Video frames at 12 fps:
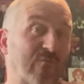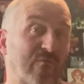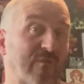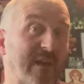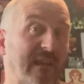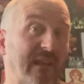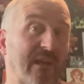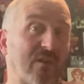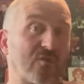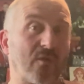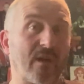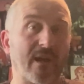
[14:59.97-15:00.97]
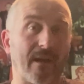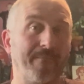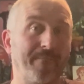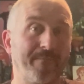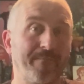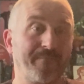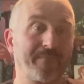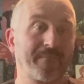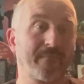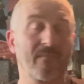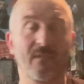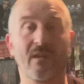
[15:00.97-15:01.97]
really enjoying it.
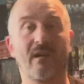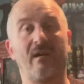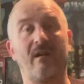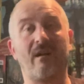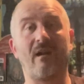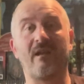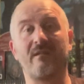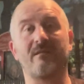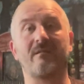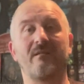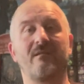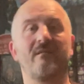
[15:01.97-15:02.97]
And